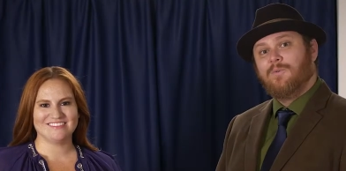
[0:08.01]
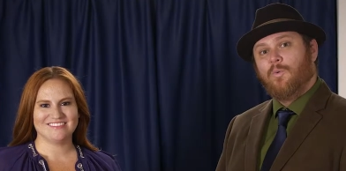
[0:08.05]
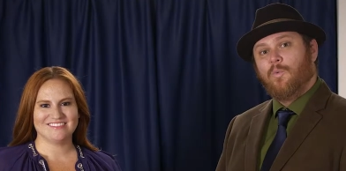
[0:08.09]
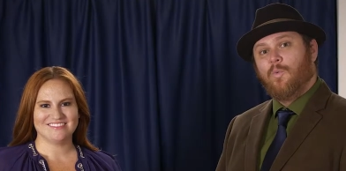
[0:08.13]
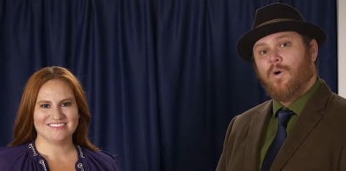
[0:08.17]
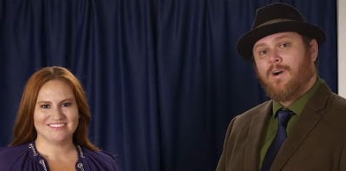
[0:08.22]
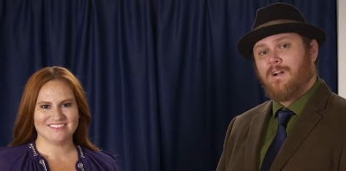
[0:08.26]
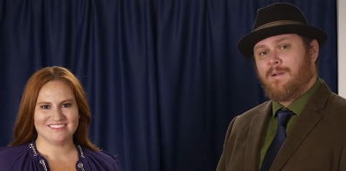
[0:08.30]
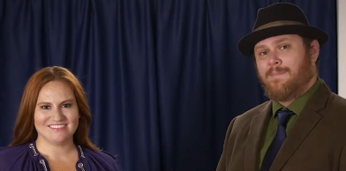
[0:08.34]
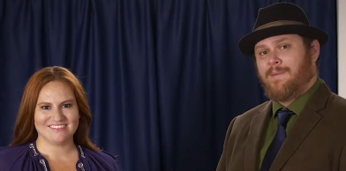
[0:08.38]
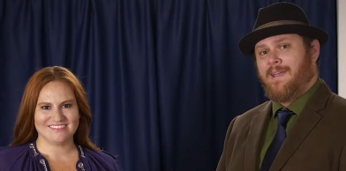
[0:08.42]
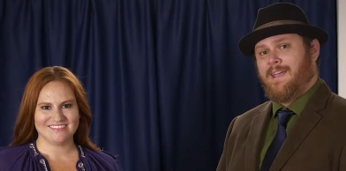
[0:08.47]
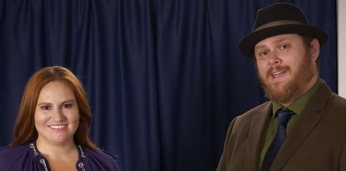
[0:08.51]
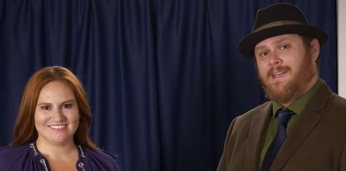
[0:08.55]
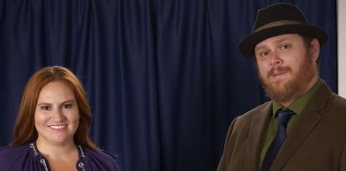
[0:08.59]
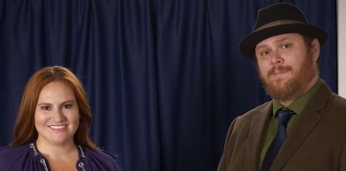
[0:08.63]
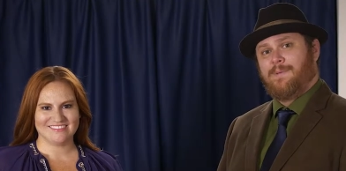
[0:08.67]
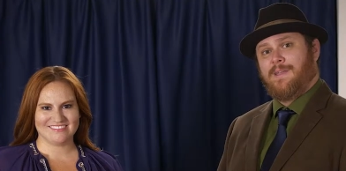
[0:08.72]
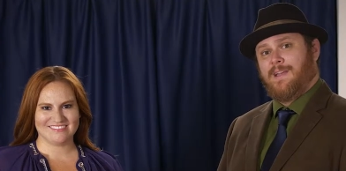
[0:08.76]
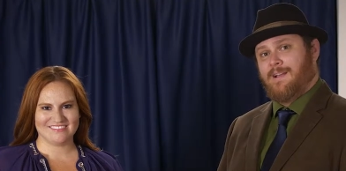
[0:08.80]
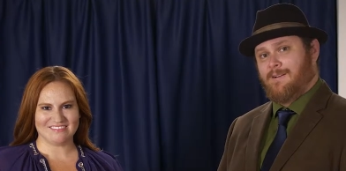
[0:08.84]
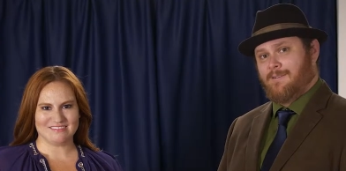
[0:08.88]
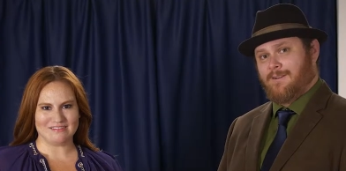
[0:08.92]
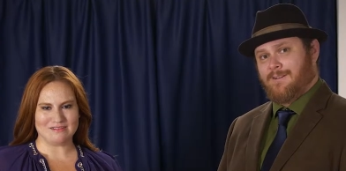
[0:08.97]
Speaker 1: welcome to
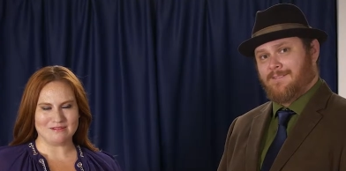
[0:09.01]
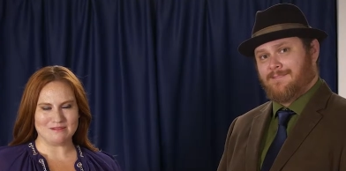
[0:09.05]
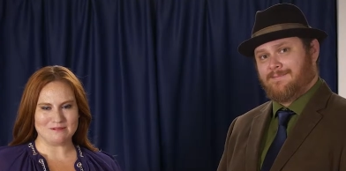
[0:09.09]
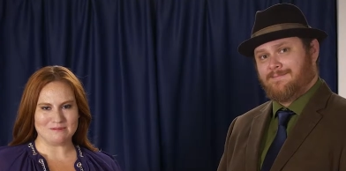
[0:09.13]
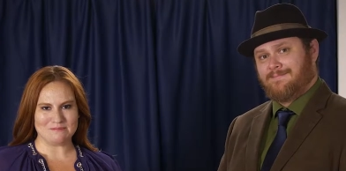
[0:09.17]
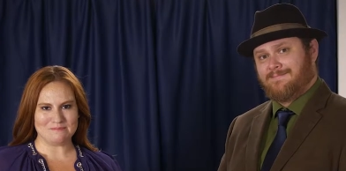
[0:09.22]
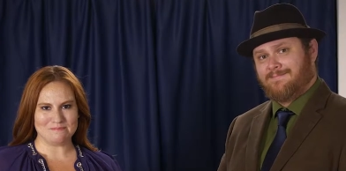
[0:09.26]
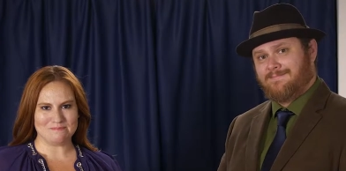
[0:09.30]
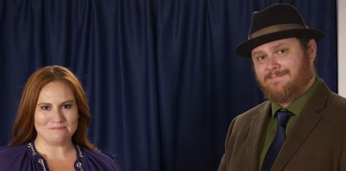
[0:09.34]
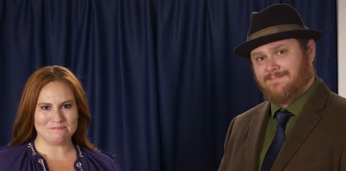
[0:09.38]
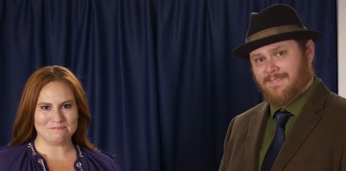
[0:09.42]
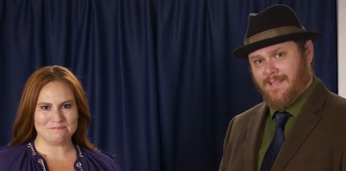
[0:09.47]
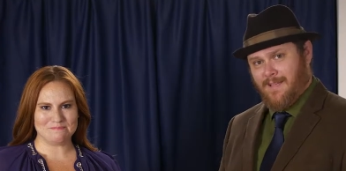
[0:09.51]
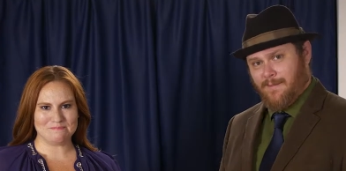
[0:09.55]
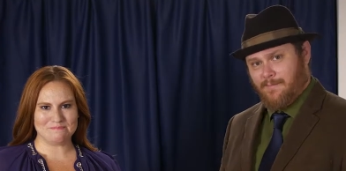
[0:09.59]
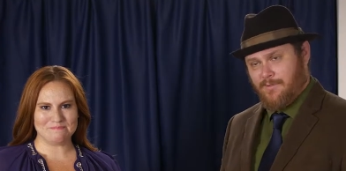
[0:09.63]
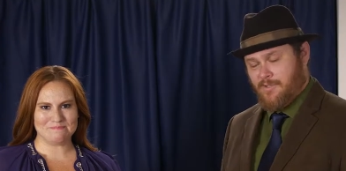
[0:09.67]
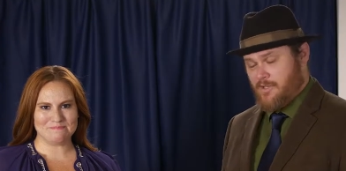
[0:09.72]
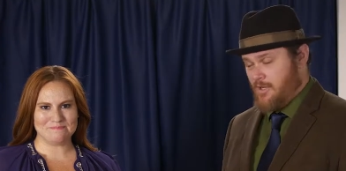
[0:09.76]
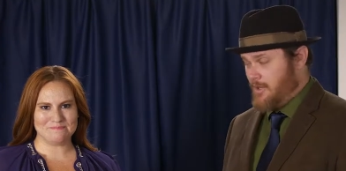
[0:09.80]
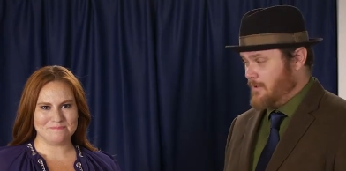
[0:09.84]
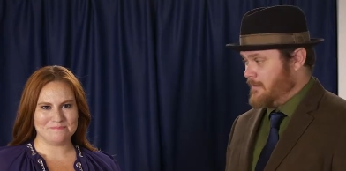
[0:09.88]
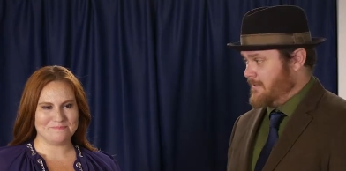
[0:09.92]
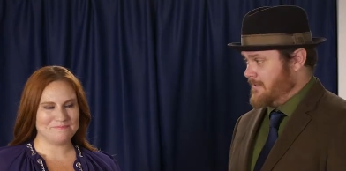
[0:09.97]
Happy Hour.
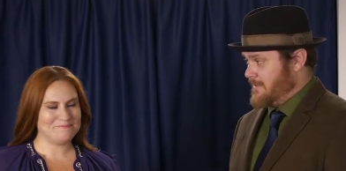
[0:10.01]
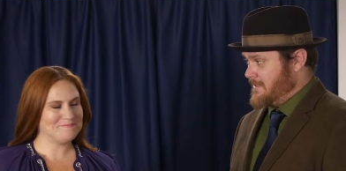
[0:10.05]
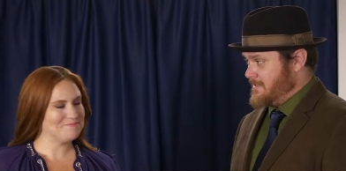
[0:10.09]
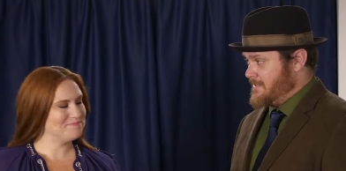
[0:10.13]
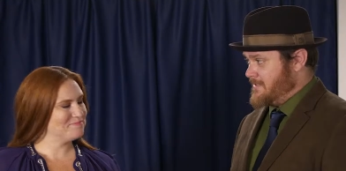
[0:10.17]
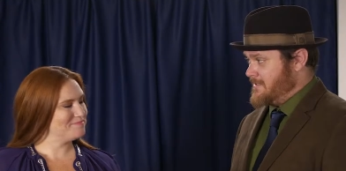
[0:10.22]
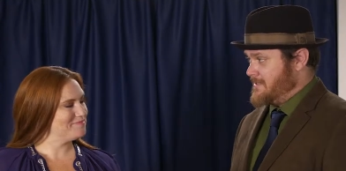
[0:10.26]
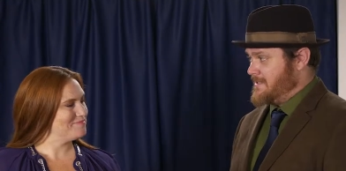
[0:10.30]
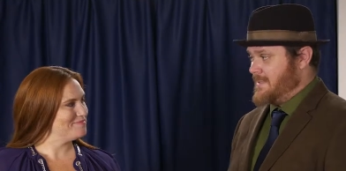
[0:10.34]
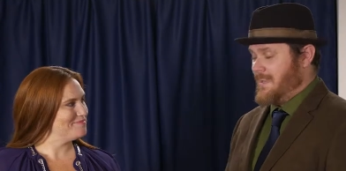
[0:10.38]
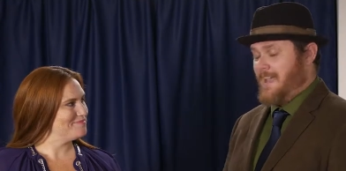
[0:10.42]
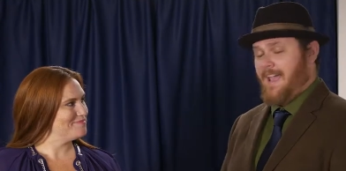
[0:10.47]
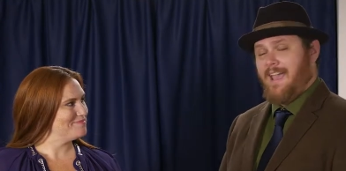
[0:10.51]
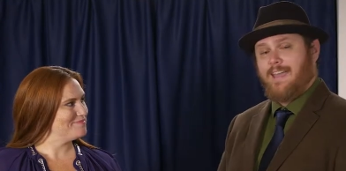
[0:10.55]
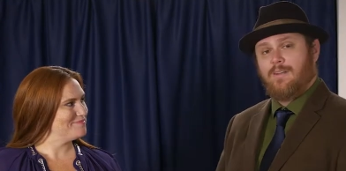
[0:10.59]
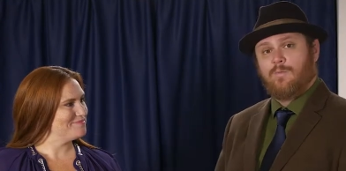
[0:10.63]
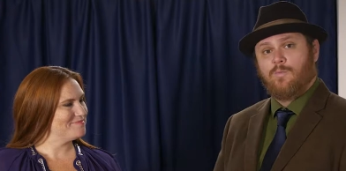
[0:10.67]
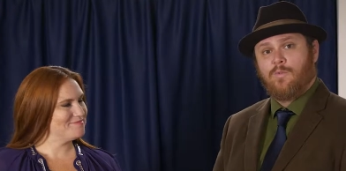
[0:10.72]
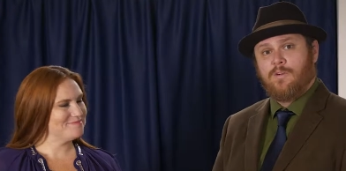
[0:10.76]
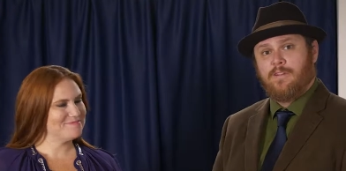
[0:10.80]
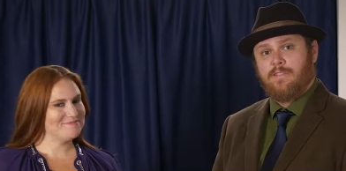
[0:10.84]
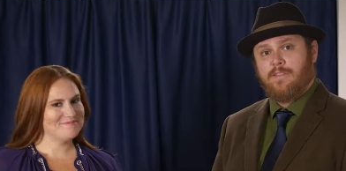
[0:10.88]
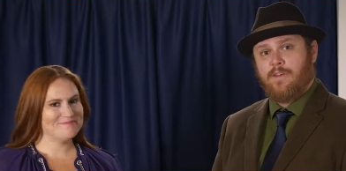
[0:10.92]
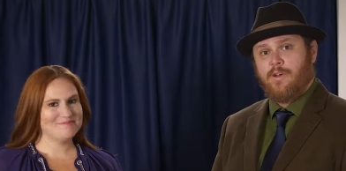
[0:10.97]
I'm Joe, and this is Kat,
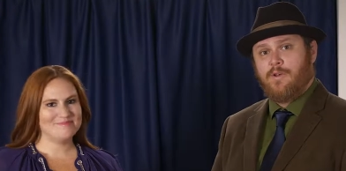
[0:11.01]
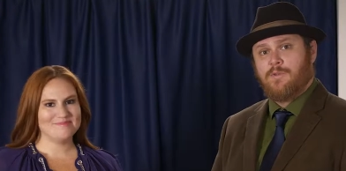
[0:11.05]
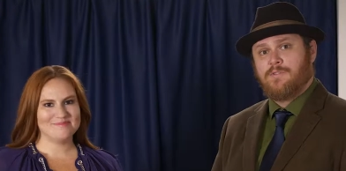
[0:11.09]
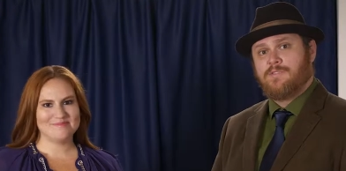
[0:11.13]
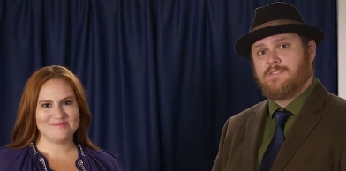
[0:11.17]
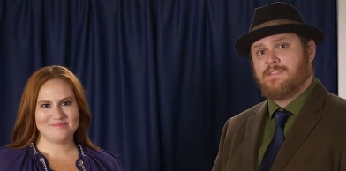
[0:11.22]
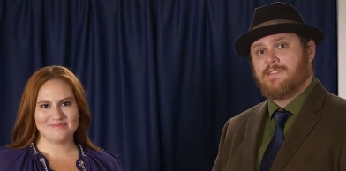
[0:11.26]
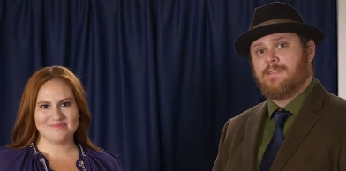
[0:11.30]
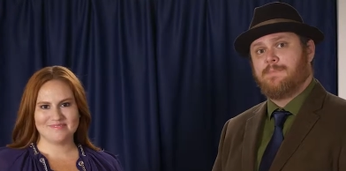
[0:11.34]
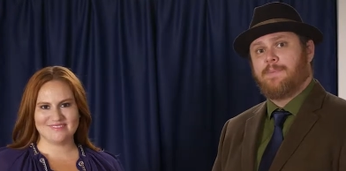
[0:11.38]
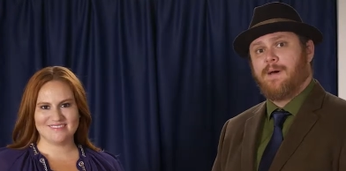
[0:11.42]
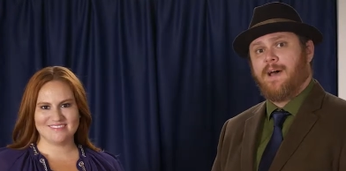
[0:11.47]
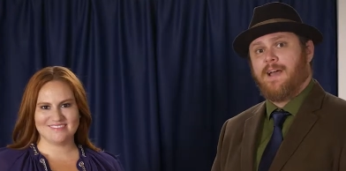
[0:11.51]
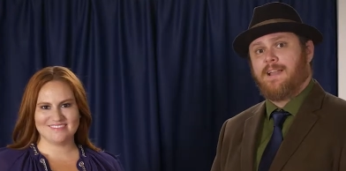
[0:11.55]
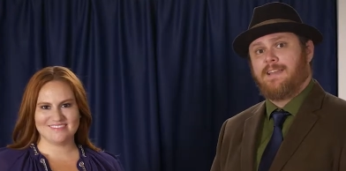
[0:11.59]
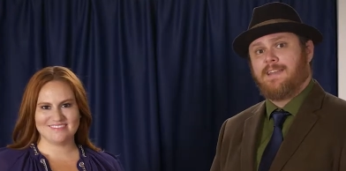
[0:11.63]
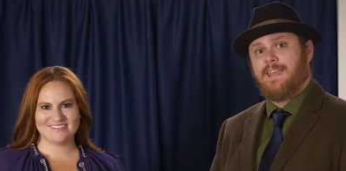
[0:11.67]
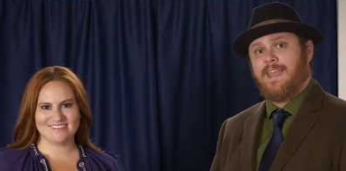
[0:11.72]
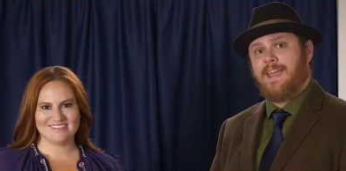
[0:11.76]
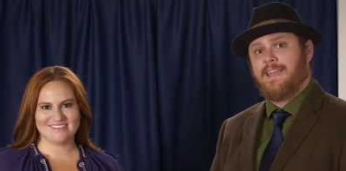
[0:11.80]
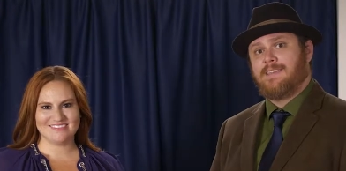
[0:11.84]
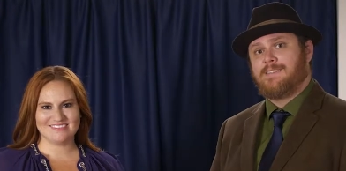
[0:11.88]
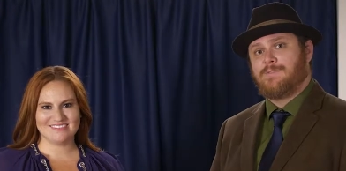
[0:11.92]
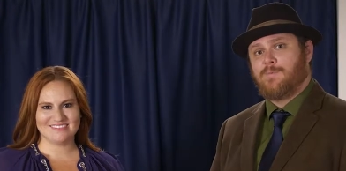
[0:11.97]
and we're the hosts of the
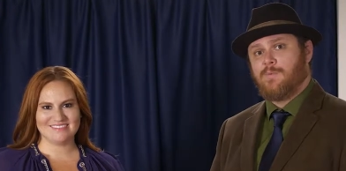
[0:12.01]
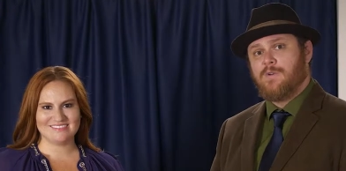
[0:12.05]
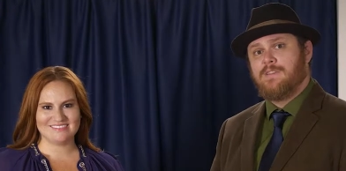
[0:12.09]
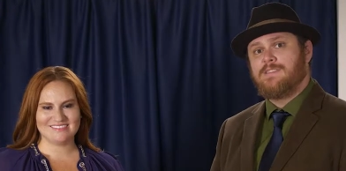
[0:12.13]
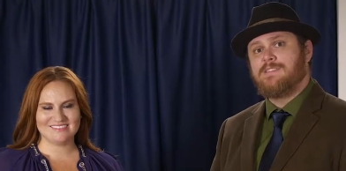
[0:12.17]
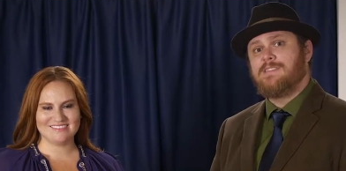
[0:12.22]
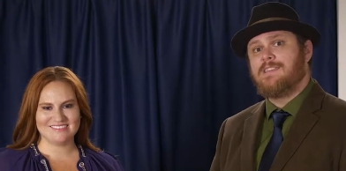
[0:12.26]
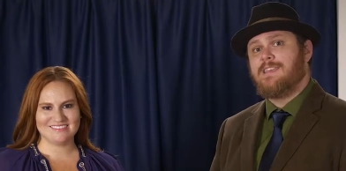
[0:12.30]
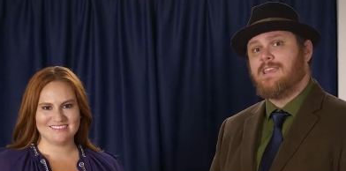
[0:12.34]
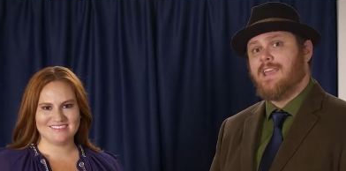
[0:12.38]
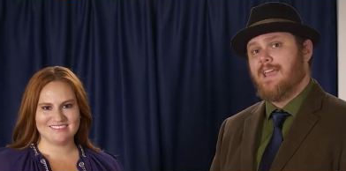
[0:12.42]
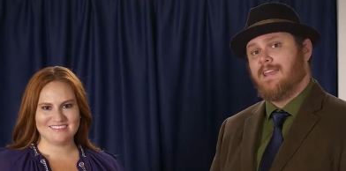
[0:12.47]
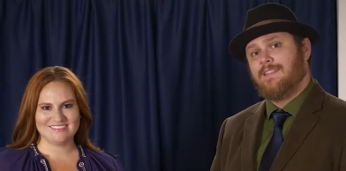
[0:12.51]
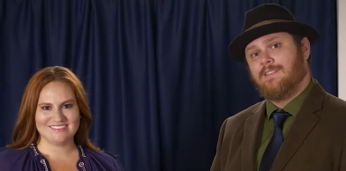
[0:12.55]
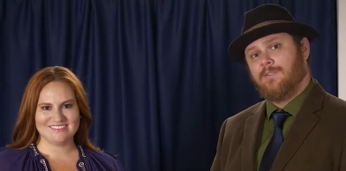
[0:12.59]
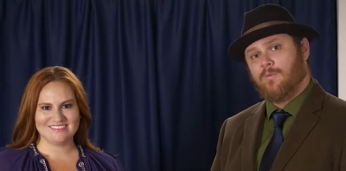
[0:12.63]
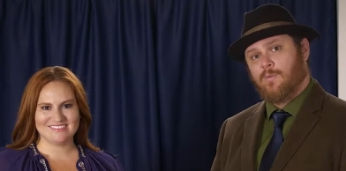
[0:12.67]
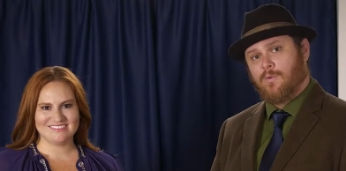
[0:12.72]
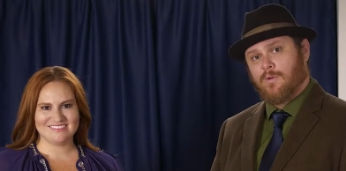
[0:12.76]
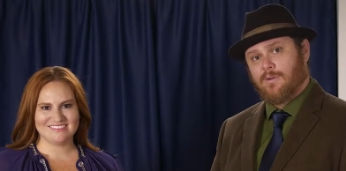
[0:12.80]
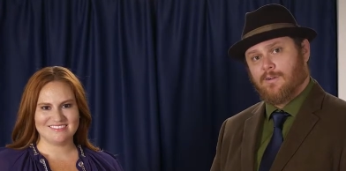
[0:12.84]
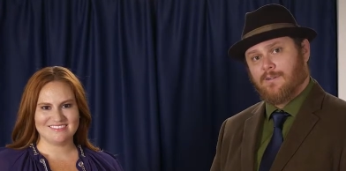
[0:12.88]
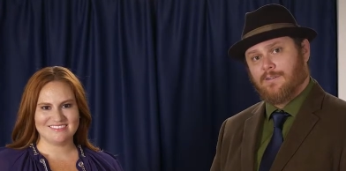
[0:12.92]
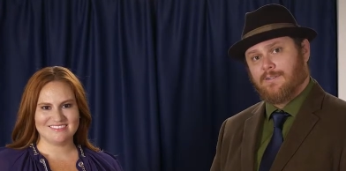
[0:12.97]
podcast Whiskey and the
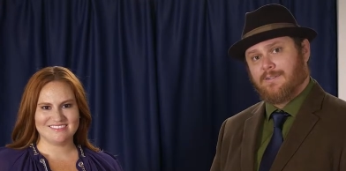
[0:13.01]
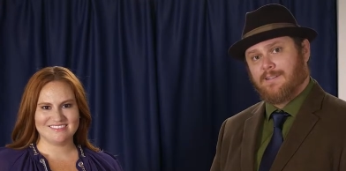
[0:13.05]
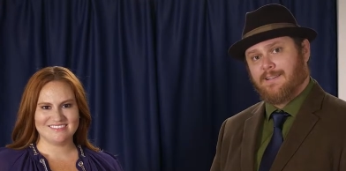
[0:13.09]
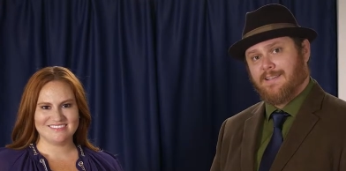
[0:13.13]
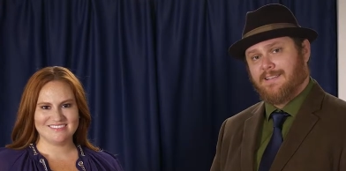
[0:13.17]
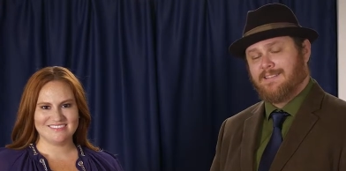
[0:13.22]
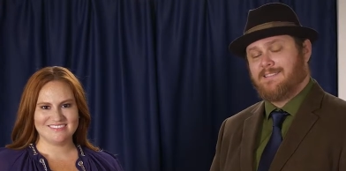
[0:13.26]
World.